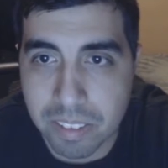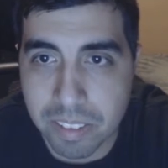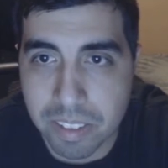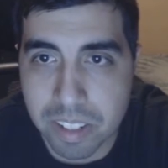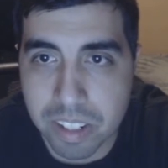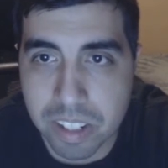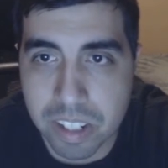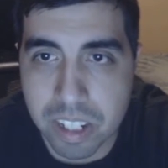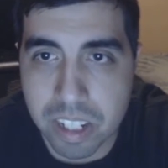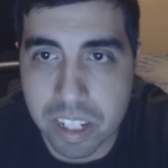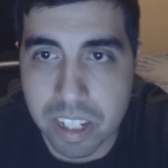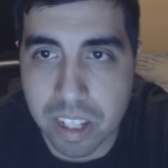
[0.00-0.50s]
I
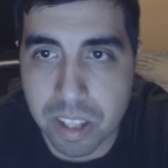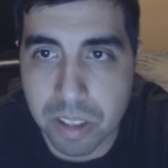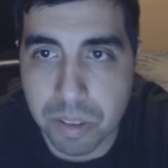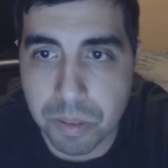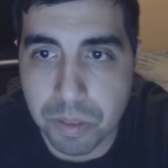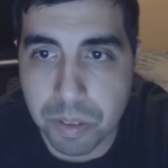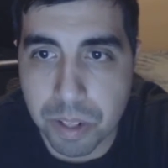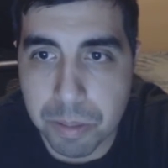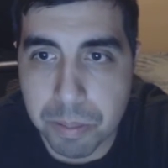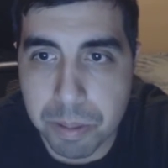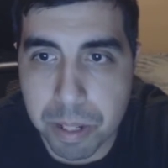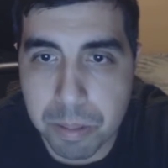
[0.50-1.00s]
see
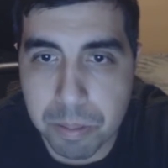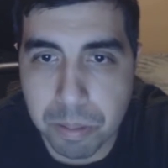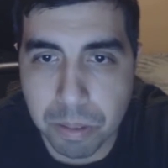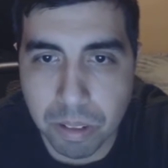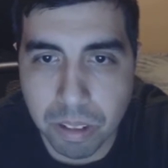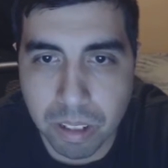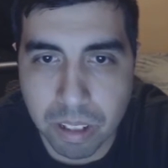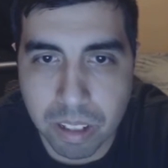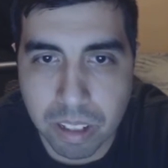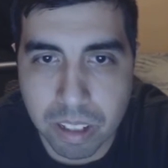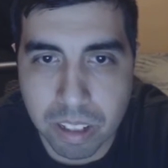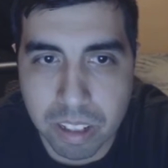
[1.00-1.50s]
three
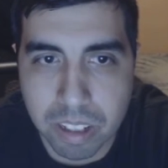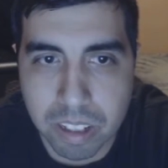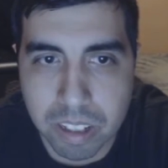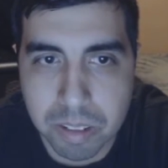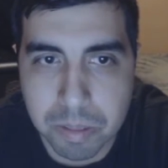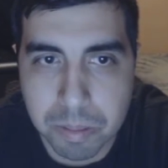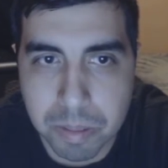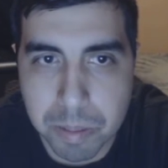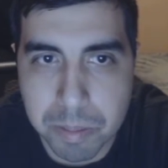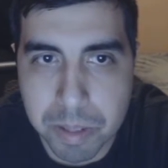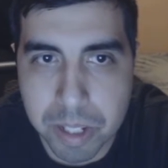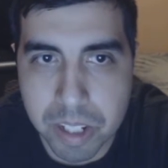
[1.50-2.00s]
people.
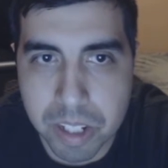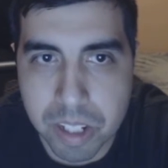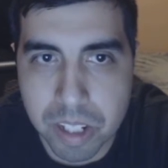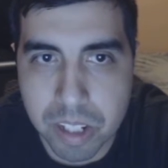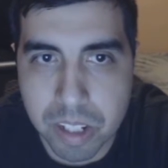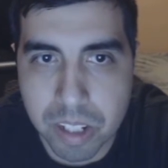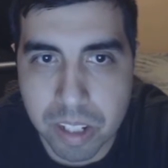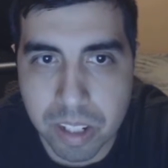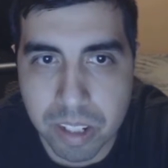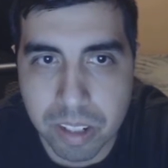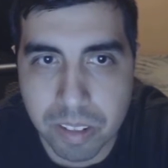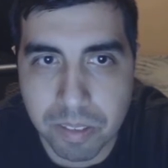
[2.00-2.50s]
Maybe
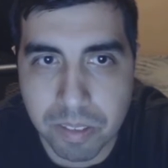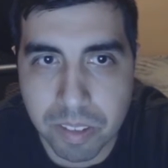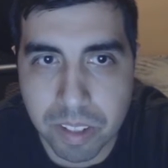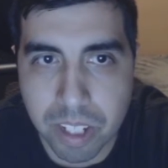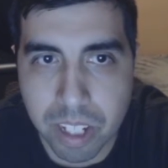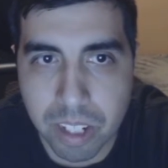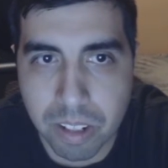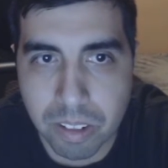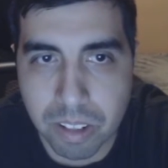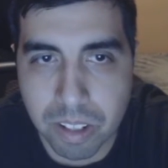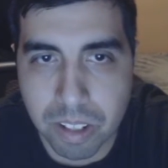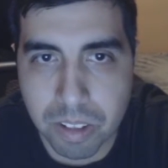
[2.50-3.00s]
if you
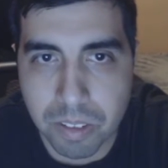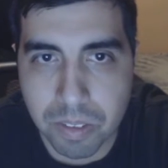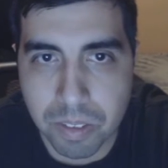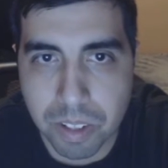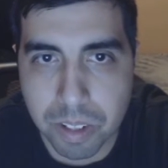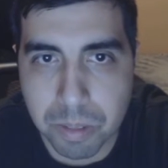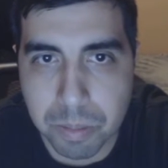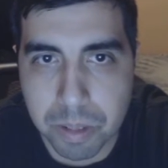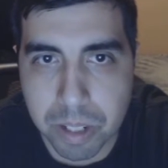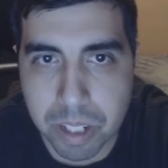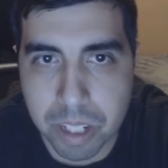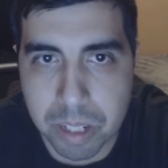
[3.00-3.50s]
count the
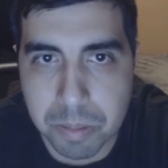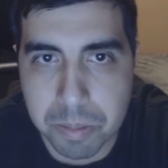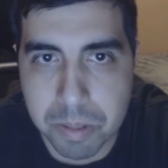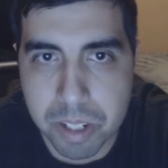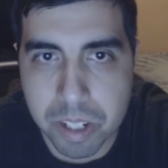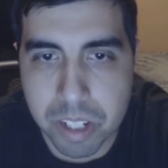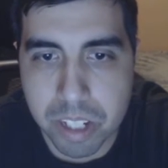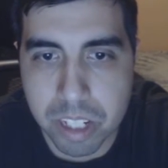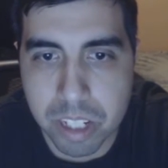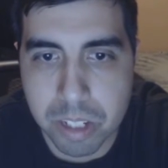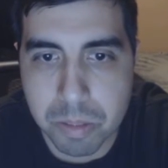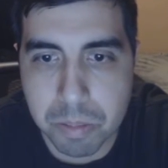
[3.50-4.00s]
three up top,
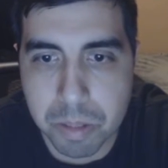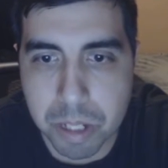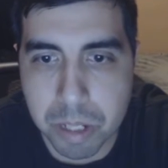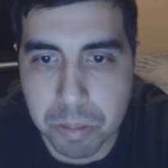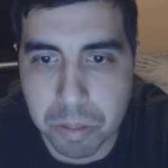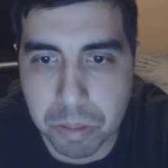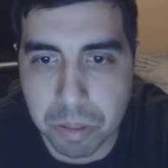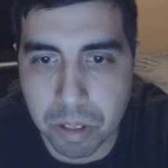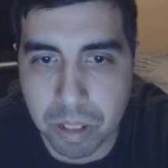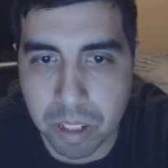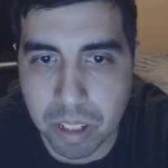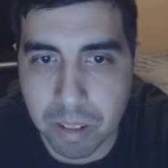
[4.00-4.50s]
six
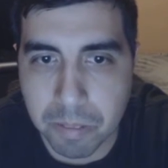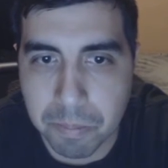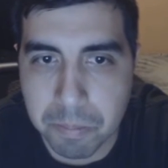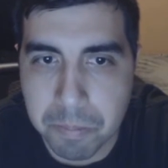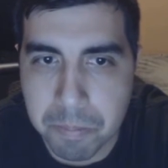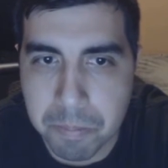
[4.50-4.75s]
people.